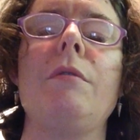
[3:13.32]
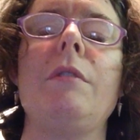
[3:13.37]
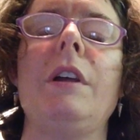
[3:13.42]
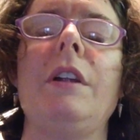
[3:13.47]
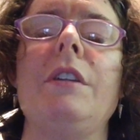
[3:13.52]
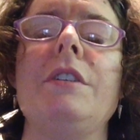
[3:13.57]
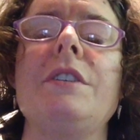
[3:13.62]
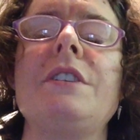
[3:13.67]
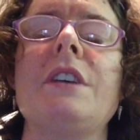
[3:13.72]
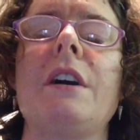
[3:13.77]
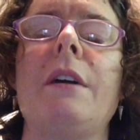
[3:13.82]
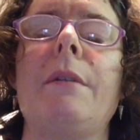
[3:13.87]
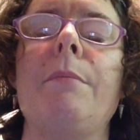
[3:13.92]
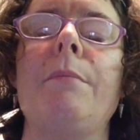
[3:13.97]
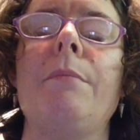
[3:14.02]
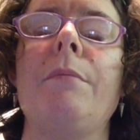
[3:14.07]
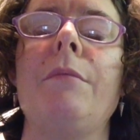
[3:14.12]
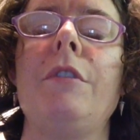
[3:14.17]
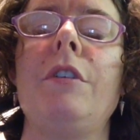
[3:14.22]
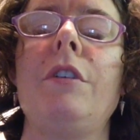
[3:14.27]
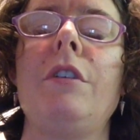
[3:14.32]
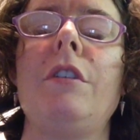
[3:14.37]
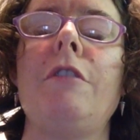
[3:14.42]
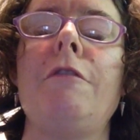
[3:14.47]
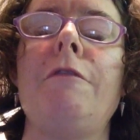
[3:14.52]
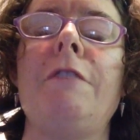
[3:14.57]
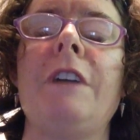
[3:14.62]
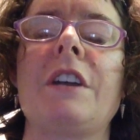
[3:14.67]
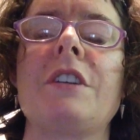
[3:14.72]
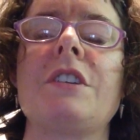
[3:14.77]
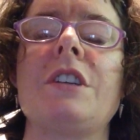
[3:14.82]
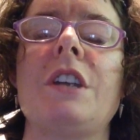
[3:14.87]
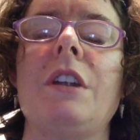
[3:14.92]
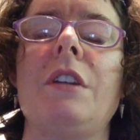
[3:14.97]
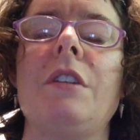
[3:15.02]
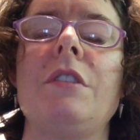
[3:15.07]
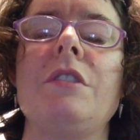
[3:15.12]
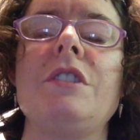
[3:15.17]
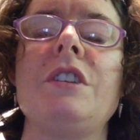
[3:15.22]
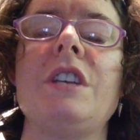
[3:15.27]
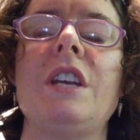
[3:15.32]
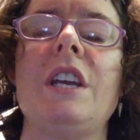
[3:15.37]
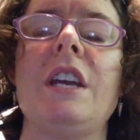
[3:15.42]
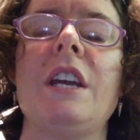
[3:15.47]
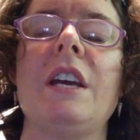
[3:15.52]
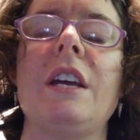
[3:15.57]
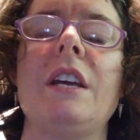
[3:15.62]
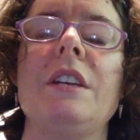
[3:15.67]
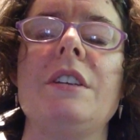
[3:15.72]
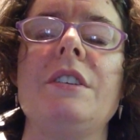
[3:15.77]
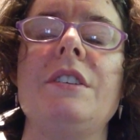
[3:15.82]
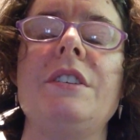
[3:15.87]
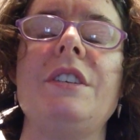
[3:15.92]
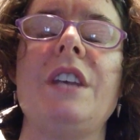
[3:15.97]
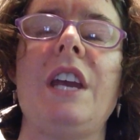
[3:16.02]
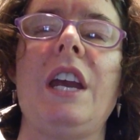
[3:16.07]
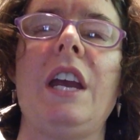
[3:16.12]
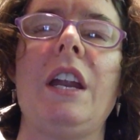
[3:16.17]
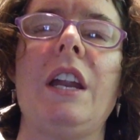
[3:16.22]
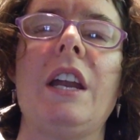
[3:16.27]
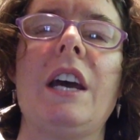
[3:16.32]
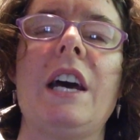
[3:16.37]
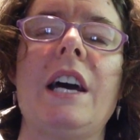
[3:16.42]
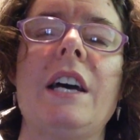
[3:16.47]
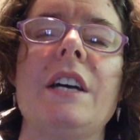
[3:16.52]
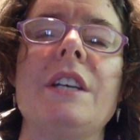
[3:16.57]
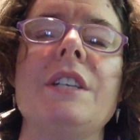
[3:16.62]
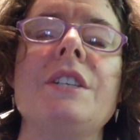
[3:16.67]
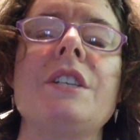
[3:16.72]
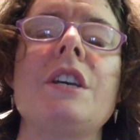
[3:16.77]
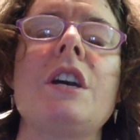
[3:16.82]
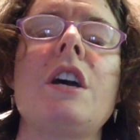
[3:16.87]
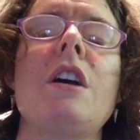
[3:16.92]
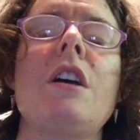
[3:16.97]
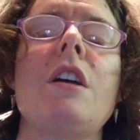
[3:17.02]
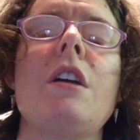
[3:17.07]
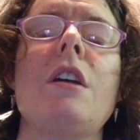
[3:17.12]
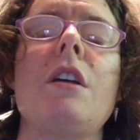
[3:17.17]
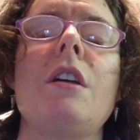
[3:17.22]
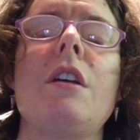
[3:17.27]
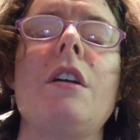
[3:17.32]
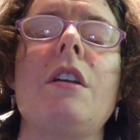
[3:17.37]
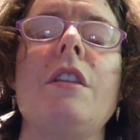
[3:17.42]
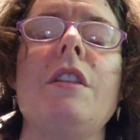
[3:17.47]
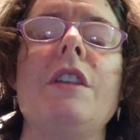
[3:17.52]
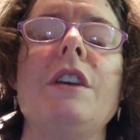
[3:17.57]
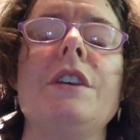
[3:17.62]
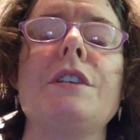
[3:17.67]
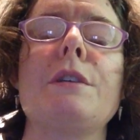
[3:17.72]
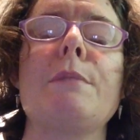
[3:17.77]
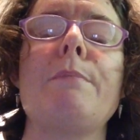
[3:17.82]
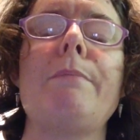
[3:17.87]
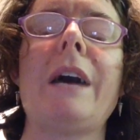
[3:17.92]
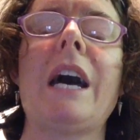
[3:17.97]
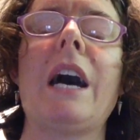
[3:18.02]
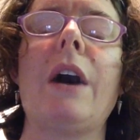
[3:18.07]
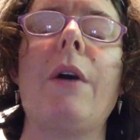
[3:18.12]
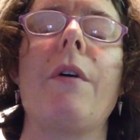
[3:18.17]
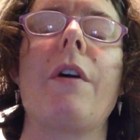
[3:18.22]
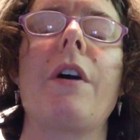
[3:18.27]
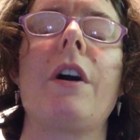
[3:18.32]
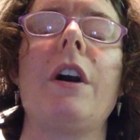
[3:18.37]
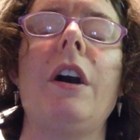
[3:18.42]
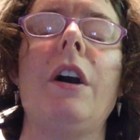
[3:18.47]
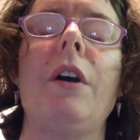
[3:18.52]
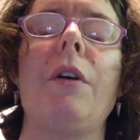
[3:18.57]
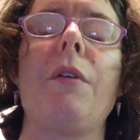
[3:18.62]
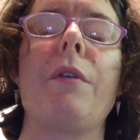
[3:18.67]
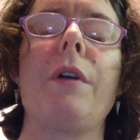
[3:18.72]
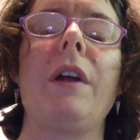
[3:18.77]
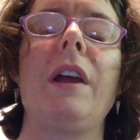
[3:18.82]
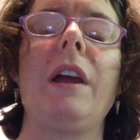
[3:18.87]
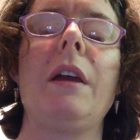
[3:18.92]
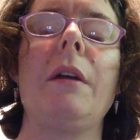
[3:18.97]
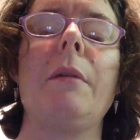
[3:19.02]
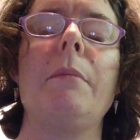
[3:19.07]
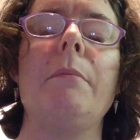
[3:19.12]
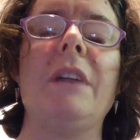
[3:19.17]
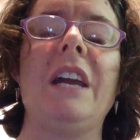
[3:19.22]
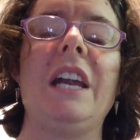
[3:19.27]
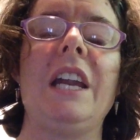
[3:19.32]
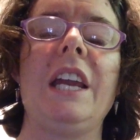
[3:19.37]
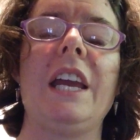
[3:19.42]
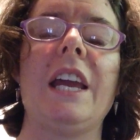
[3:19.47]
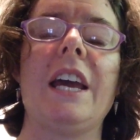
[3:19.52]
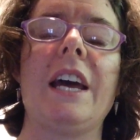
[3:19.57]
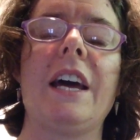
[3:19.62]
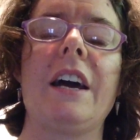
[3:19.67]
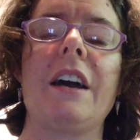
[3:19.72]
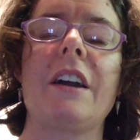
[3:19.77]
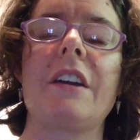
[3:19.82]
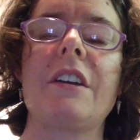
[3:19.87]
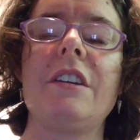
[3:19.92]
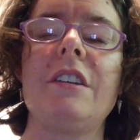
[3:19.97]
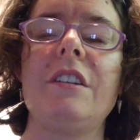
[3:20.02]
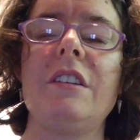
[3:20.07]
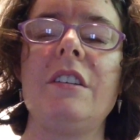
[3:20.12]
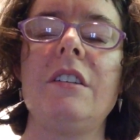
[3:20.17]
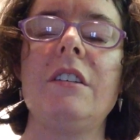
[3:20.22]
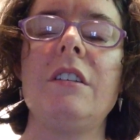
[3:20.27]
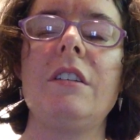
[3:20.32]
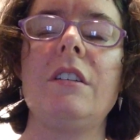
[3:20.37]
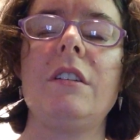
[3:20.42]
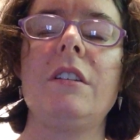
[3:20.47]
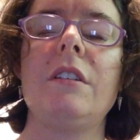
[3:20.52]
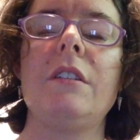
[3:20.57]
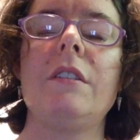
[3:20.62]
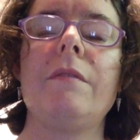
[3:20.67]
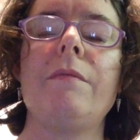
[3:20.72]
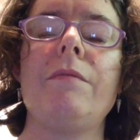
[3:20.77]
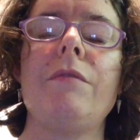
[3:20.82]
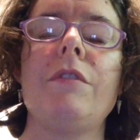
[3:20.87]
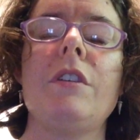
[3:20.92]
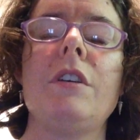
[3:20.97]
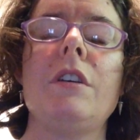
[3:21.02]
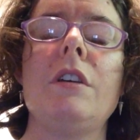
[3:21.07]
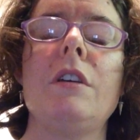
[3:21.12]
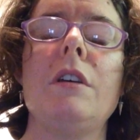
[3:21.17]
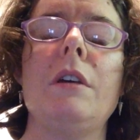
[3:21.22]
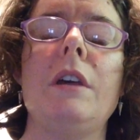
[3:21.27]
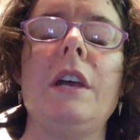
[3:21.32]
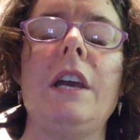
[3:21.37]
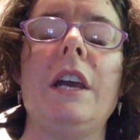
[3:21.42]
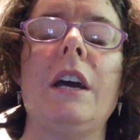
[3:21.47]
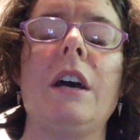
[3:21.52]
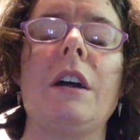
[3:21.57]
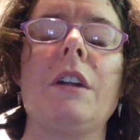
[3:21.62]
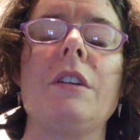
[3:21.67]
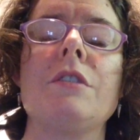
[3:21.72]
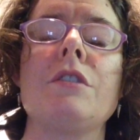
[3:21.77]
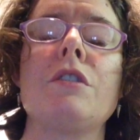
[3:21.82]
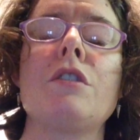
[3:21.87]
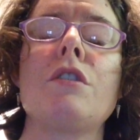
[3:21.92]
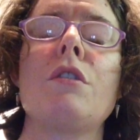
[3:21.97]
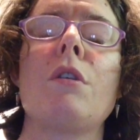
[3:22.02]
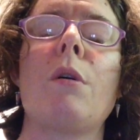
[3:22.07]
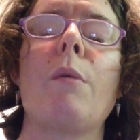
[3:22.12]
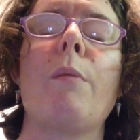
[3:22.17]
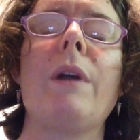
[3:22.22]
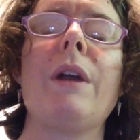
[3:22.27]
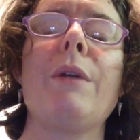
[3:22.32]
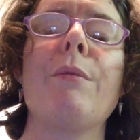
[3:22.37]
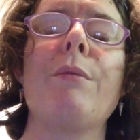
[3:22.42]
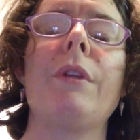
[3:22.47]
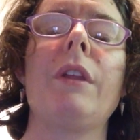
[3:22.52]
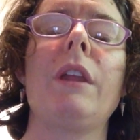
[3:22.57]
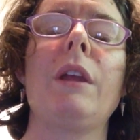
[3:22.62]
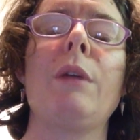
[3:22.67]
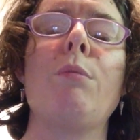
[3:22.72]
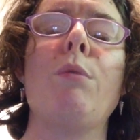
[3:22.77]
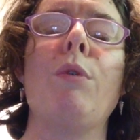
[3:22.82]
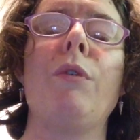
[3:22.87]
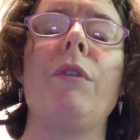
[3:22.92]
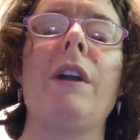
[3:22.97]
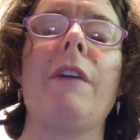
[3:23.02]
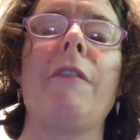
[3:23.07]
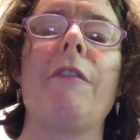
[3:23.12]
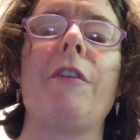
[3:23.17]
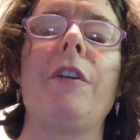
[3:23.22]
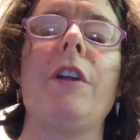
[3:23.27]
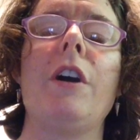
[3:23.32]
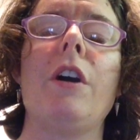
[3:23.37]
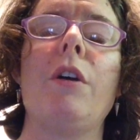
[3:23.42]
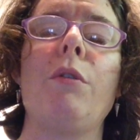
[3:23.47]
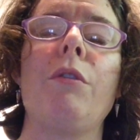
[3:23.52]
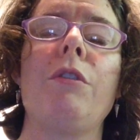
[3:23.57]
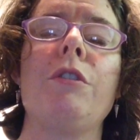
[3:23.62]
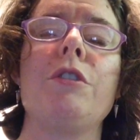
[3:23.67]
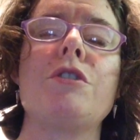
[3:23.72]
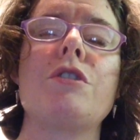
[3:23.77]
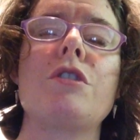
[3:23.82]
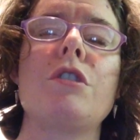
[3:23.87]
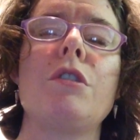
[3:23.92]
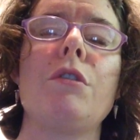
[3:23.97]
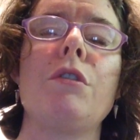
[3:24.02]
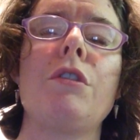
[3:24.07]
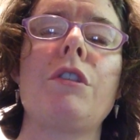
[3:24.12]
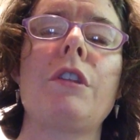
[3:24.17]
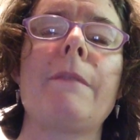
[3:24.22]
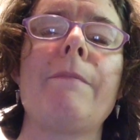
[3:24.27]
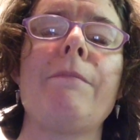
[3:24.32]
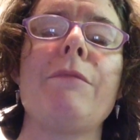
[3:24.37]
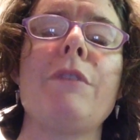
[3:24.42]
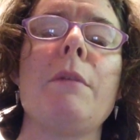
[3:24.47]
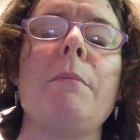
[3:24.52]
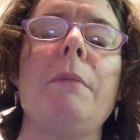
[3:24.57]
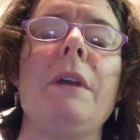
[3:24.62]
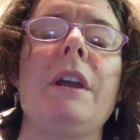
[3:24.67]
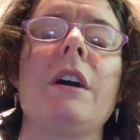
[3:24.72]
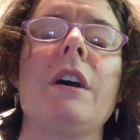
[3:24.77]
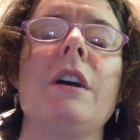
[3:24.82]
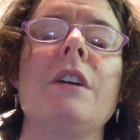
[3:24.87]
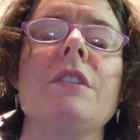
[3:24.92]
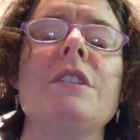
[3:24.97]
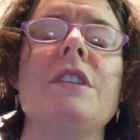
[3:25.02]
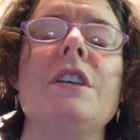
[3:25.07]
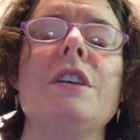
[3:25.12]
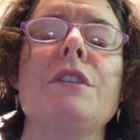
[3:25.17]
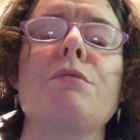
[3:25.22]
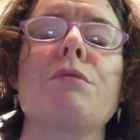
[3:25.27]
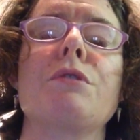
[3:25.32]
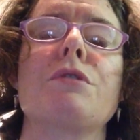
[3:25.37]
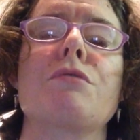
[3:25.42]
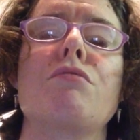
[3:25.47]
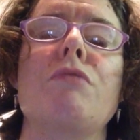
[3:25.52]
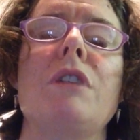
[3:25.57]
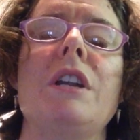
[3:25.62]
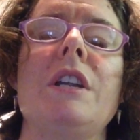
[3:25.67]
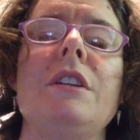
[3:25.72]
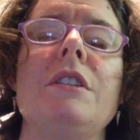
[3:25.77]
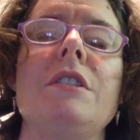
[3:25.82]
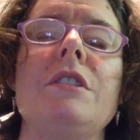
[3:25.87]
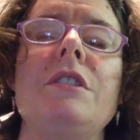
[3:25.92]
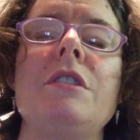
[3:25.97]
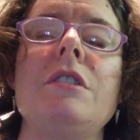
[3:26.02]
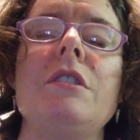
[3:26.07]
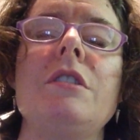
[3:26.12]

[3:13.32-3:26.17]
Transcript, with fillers: in some fiction, she is seen as this power-hungry maniac. And we really will never know the truth because this was written